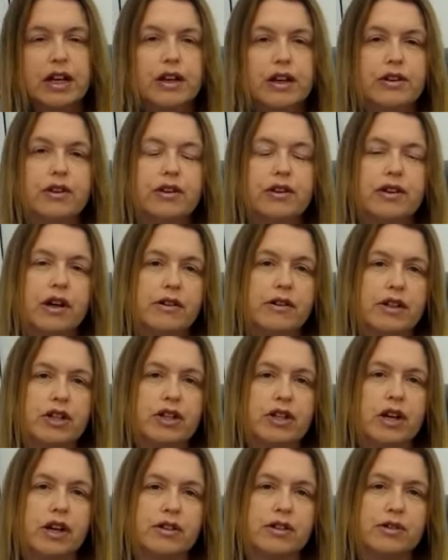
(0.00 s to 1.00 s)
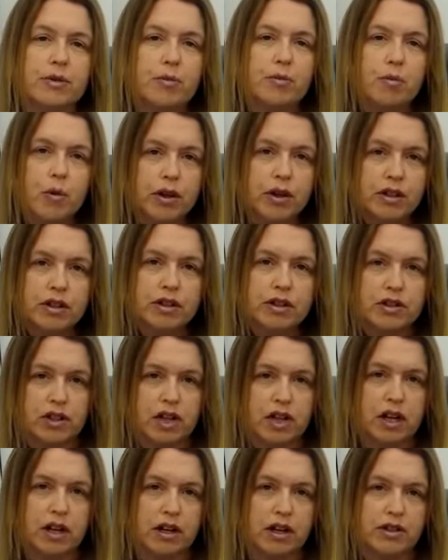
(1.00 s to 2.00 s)
you can only charge them one
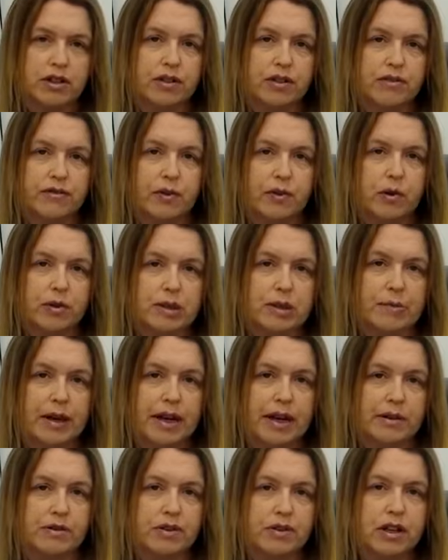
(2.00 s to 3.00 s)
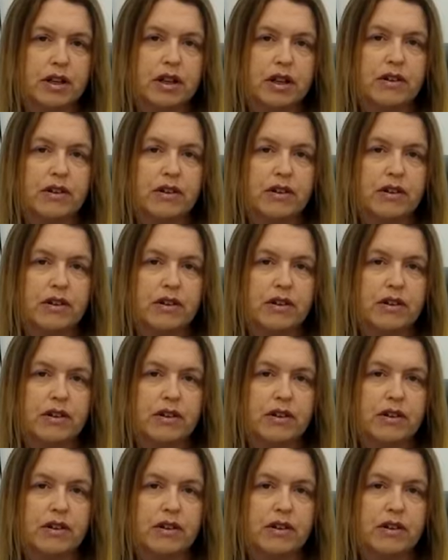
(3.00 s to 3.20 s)
charge of £40